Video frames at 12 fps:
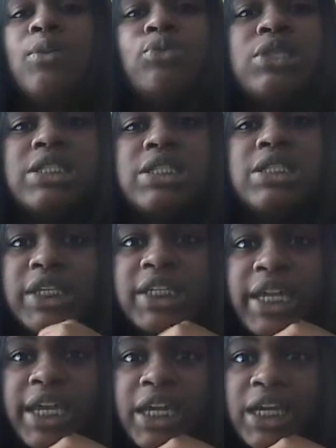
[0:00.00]
Brazilian
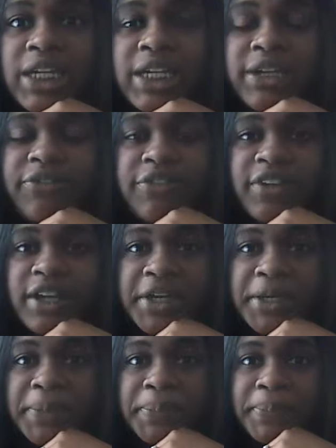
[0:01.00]
hair
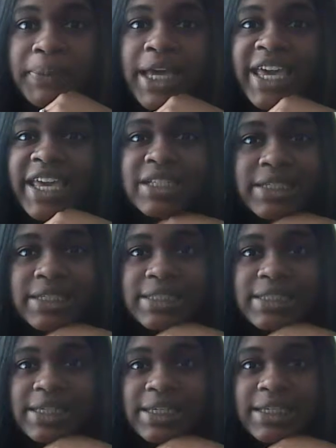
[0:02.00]
from
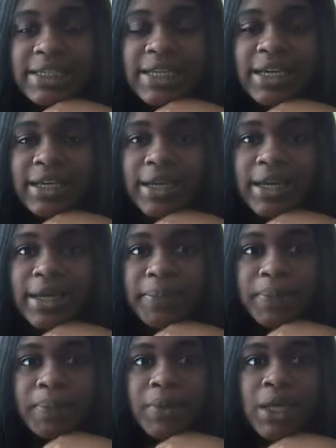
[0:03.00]

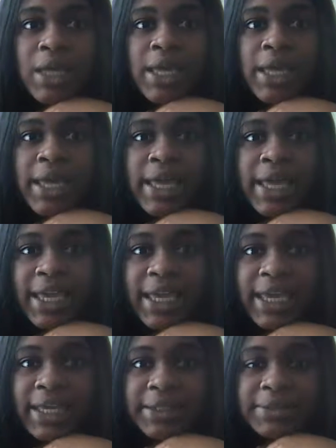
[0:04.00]
XCsunny.com,
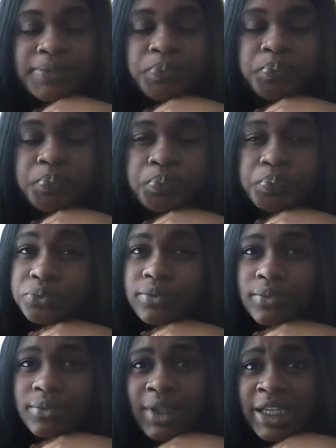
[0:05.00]
and
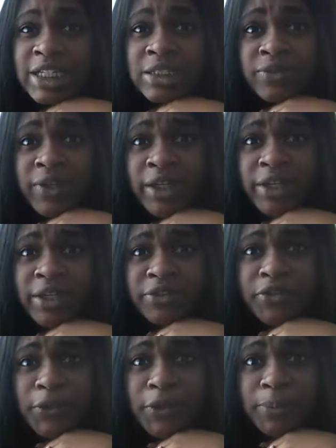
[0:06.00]
it's very
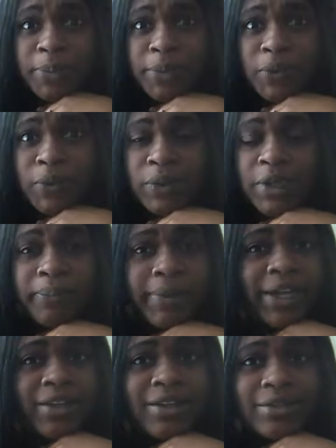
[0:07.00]
affordable
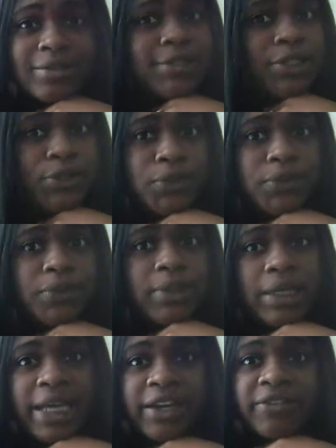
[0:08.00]
compared to
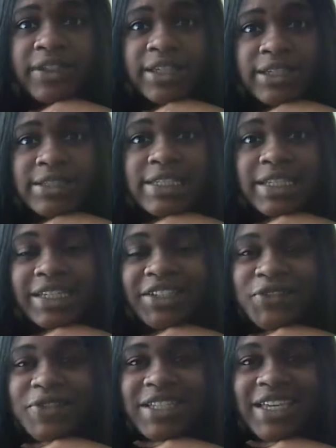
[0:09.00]
a lot of things that
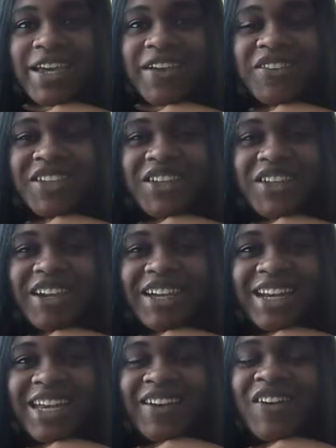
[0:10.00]
you see out there
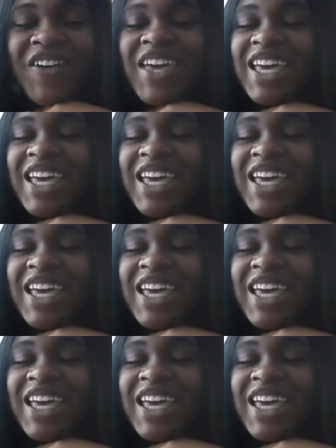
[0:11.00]
right now.